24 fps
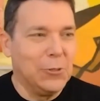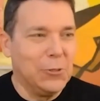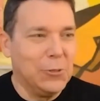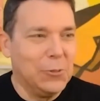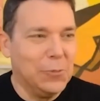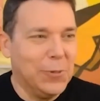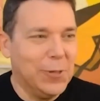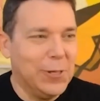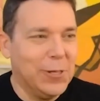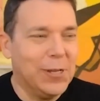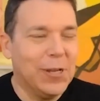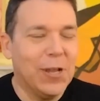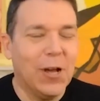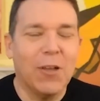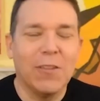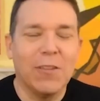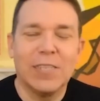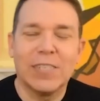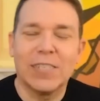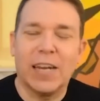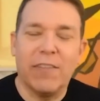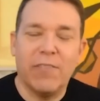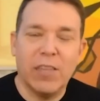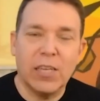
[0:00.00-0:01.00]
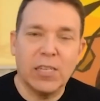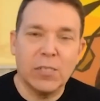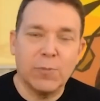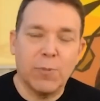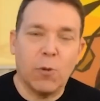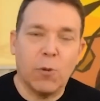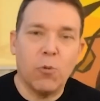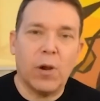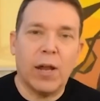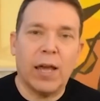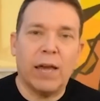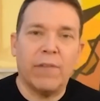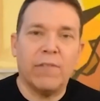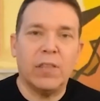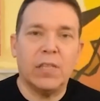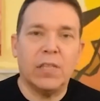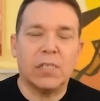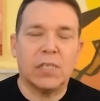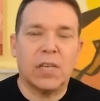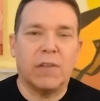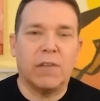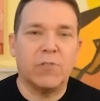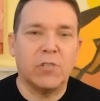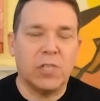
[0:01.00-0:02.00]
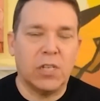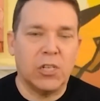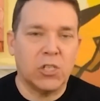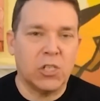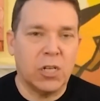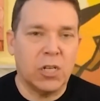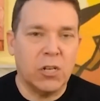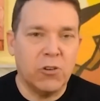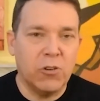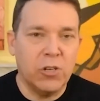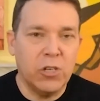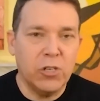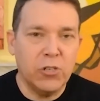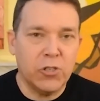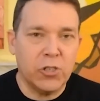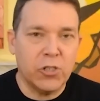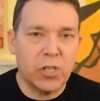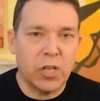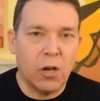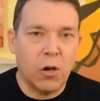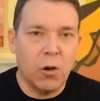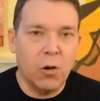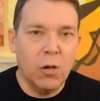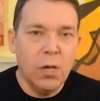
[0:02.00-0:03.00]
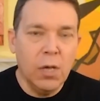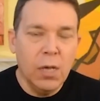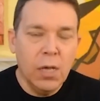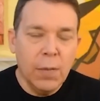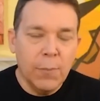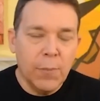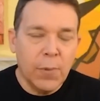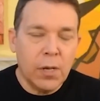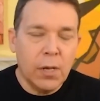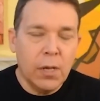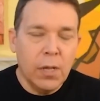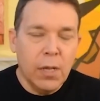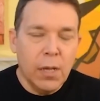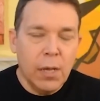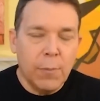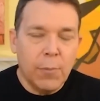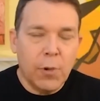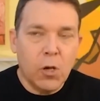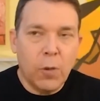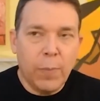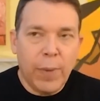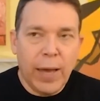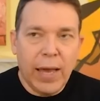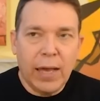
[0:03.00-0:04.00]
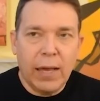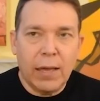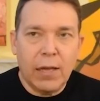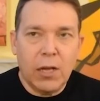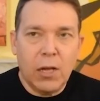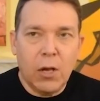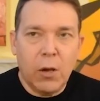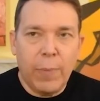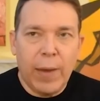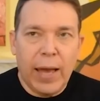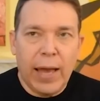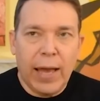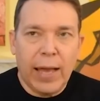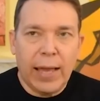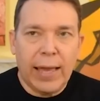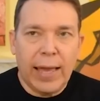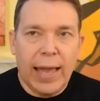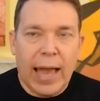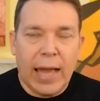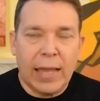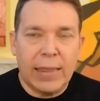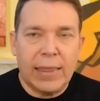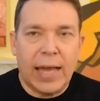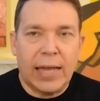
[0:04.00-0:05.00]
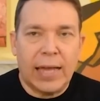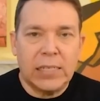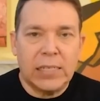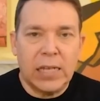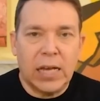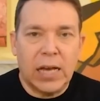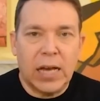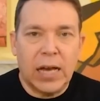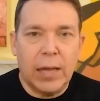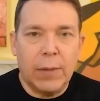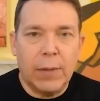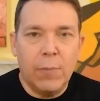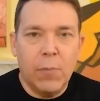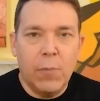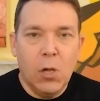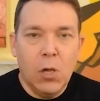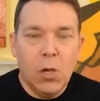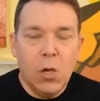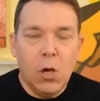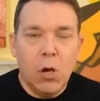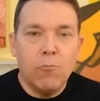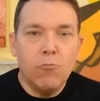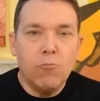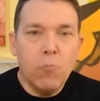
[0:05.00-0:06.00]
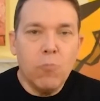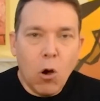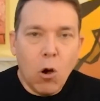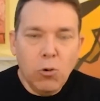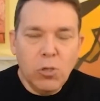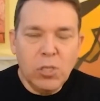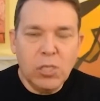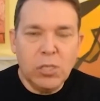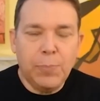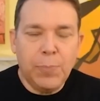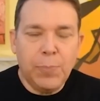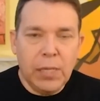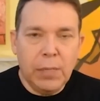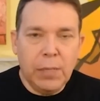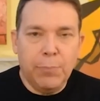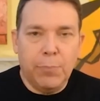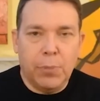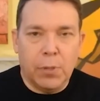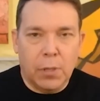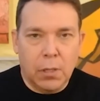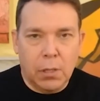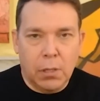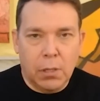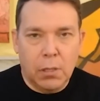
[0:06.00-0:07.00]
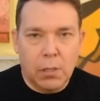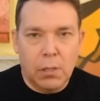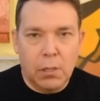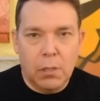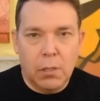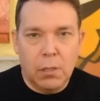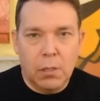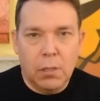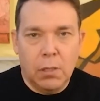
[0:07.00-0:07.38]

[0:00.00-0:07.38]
Zoom and all these kind of things, but we're having this conversation 100 years ago. But but go back go back at that time, most people